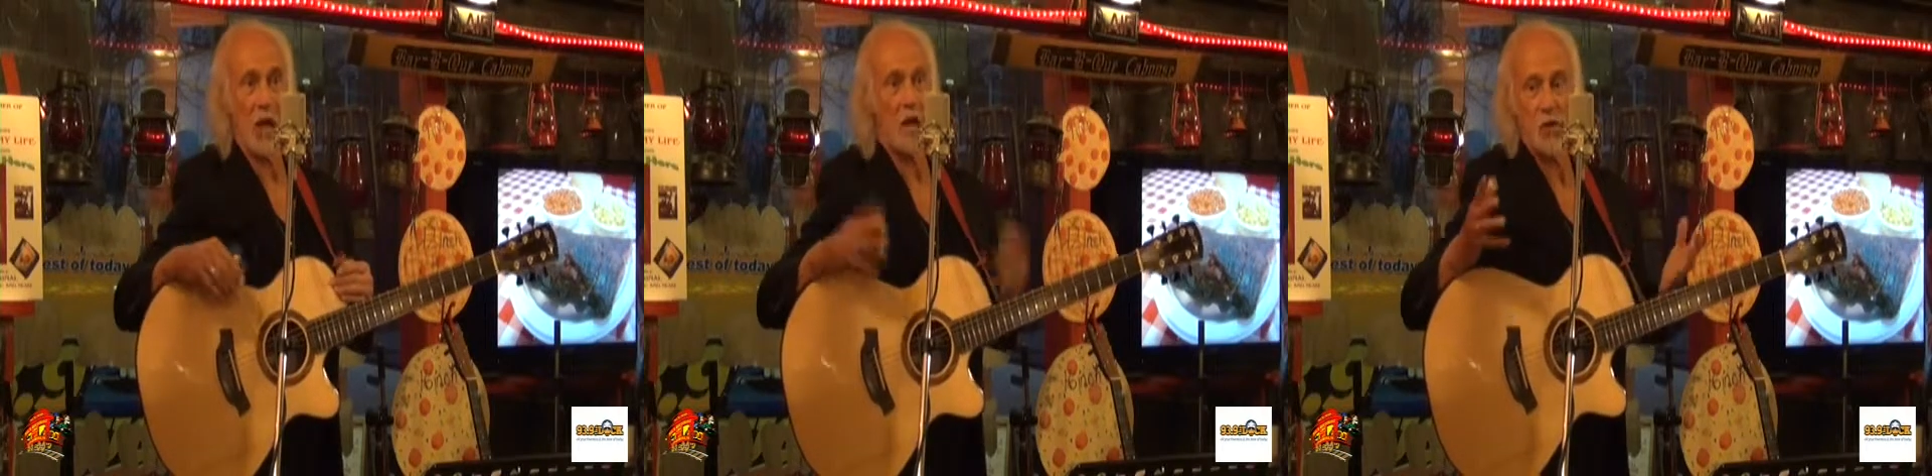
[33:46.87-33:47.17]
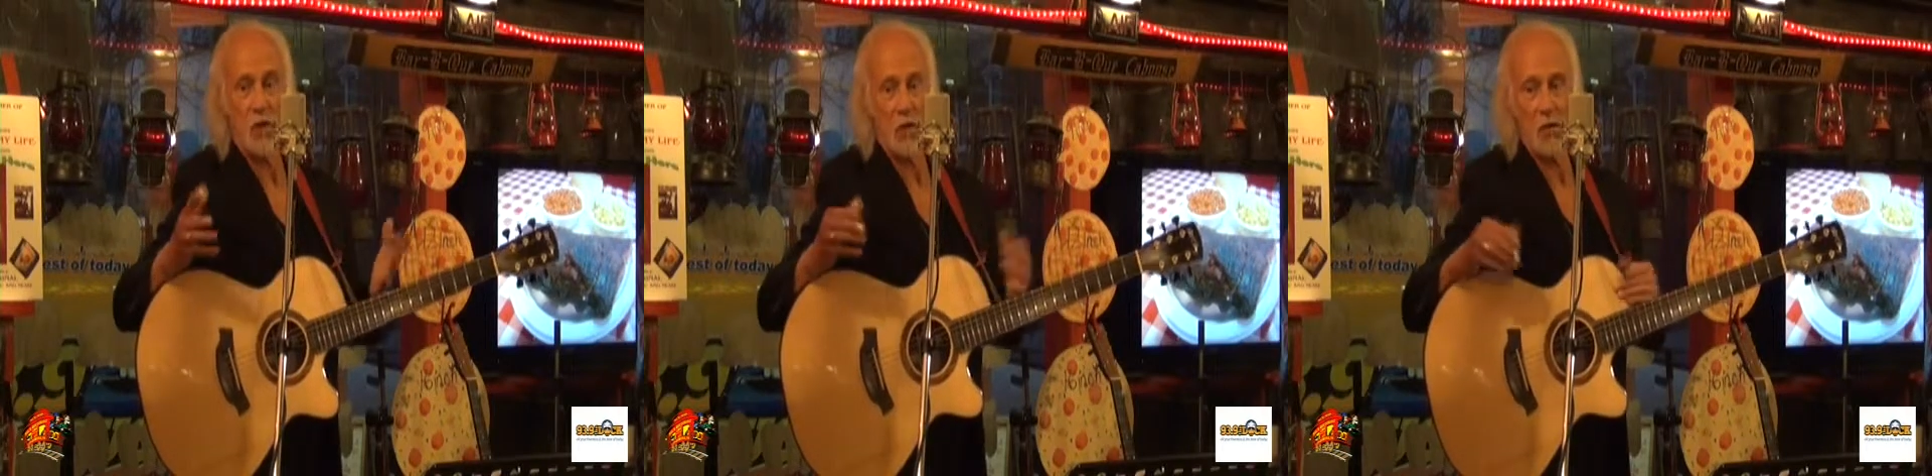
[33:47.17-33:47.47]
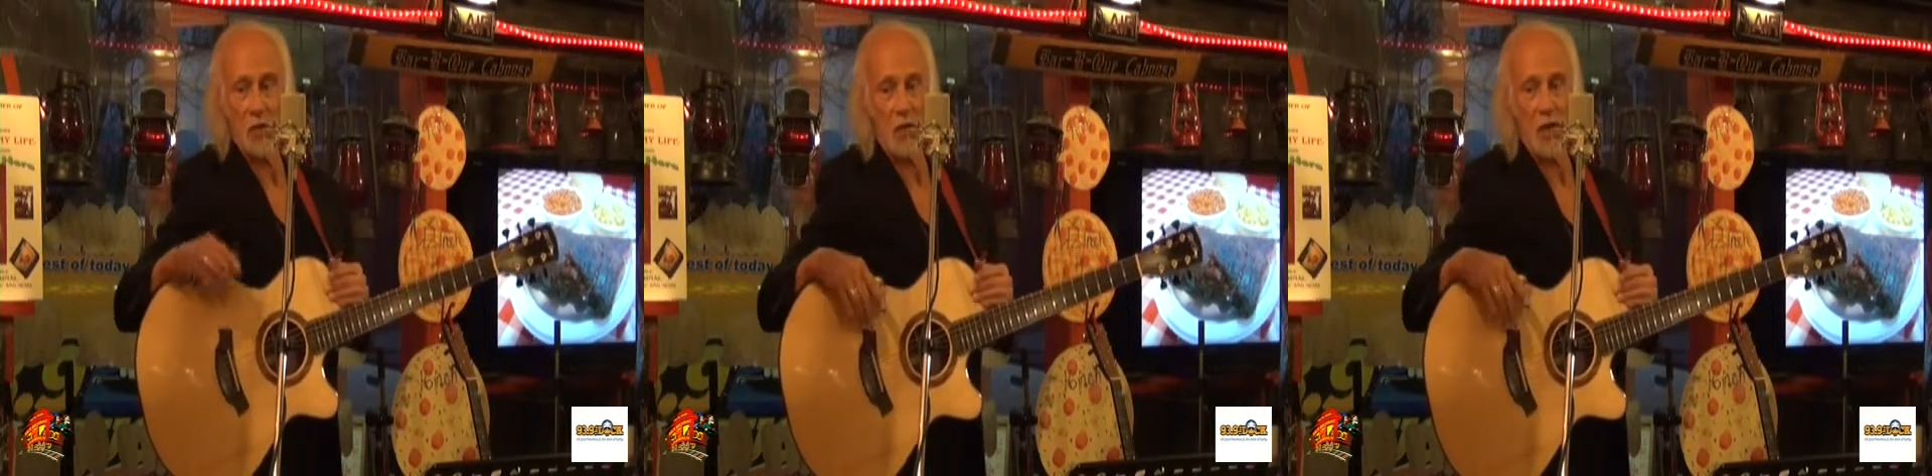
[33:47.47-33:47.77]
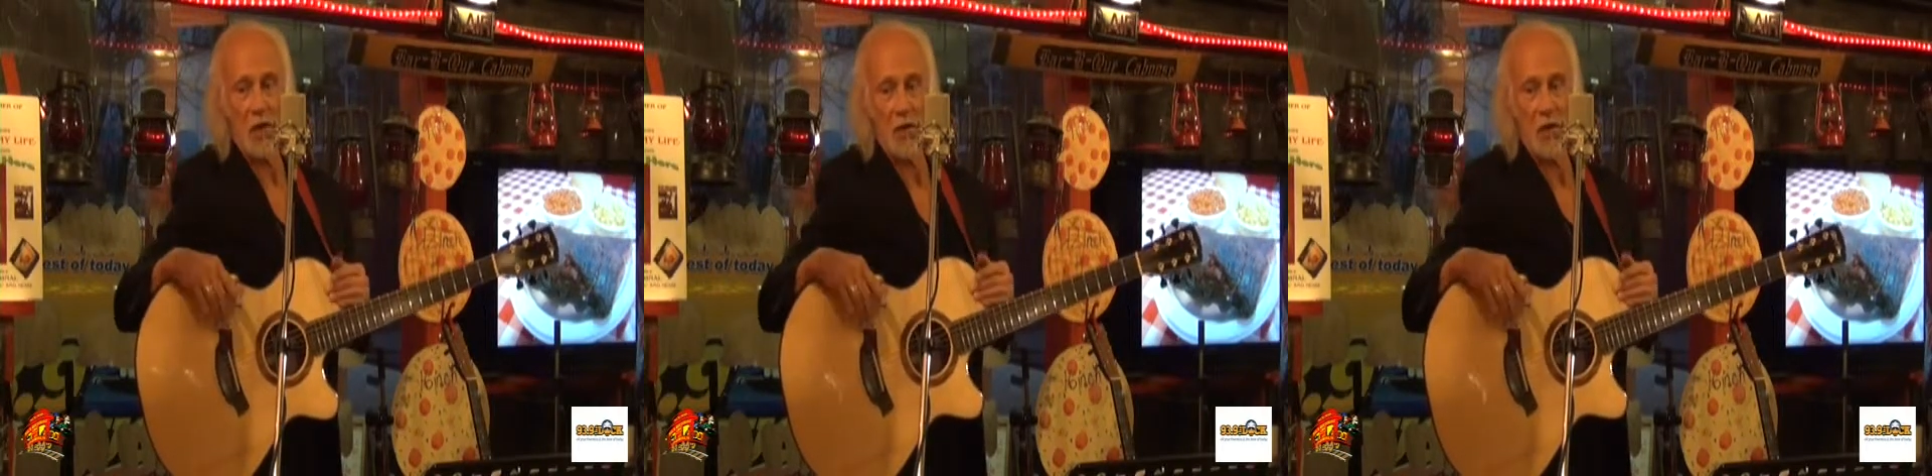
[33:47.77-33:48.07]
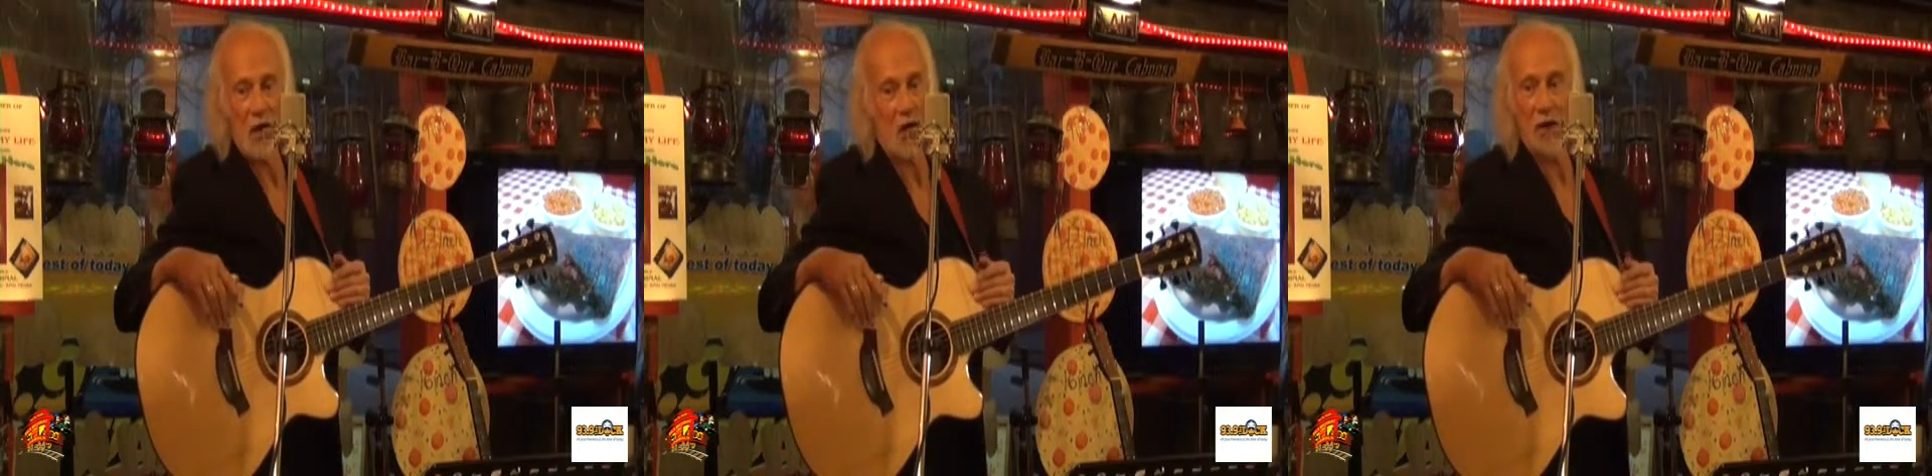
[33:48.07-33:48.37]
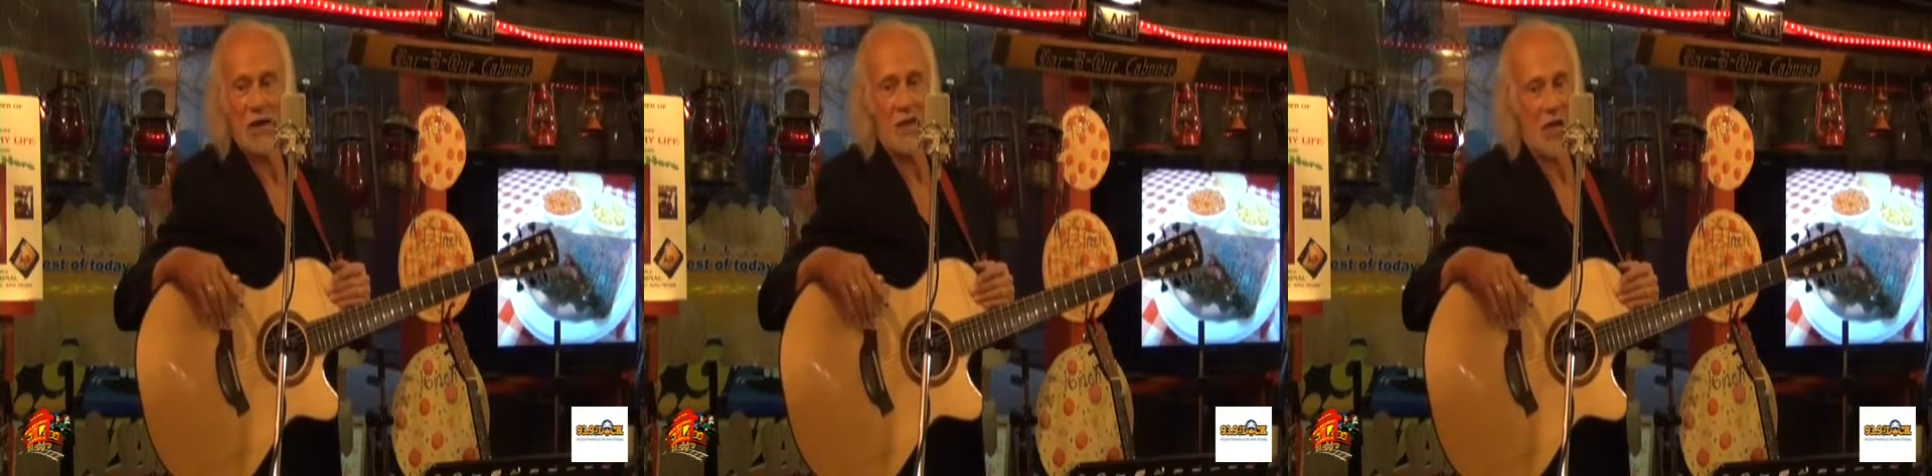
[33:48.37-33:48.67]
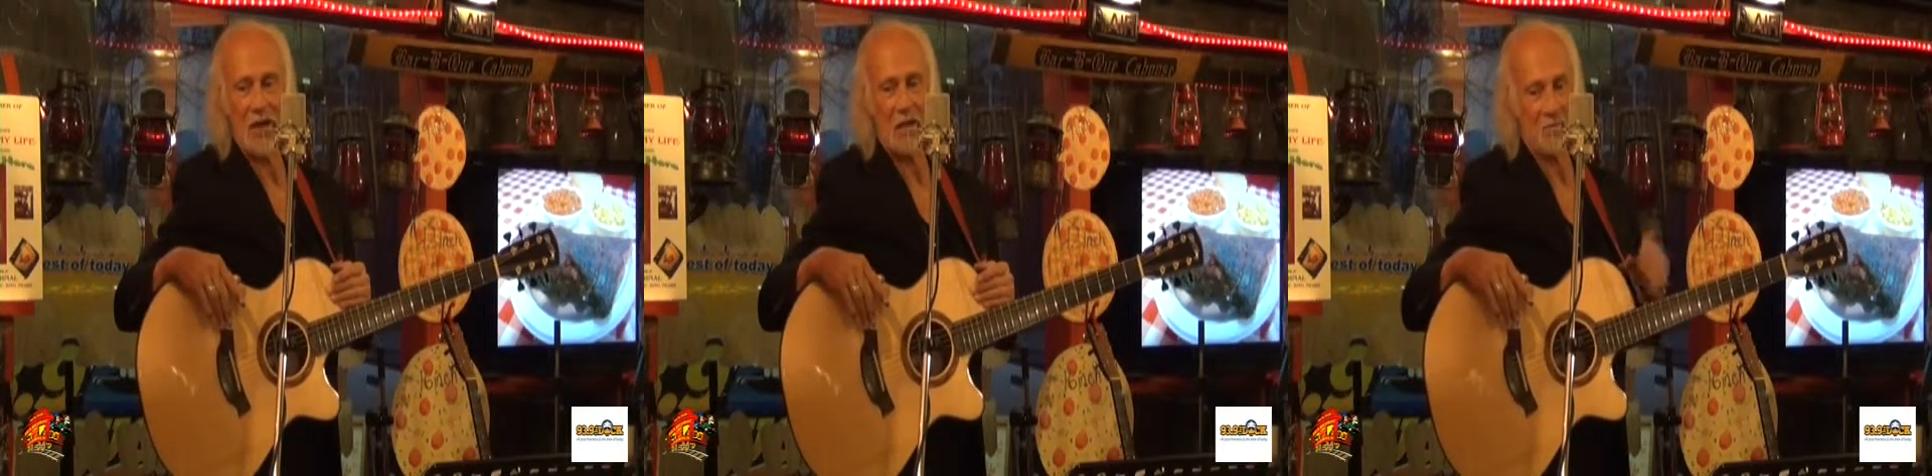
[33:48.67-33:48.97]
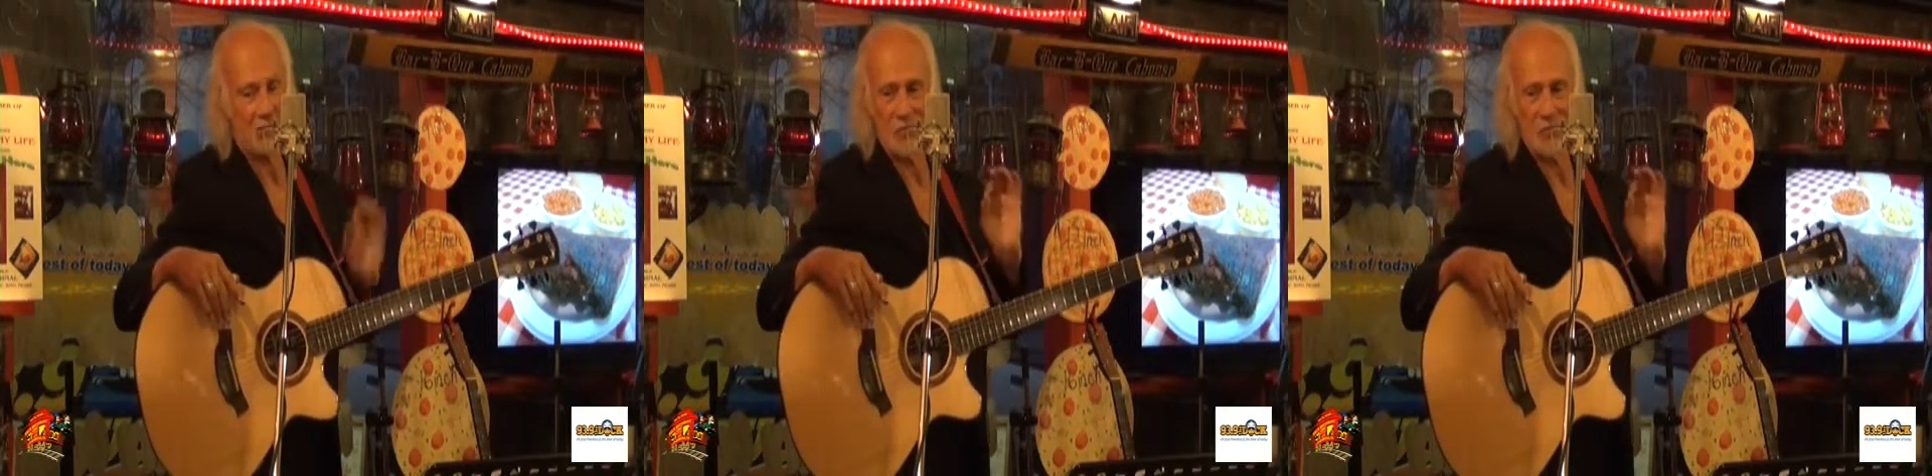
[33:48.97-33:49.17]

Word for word: I try to do it, and I don't, I, I,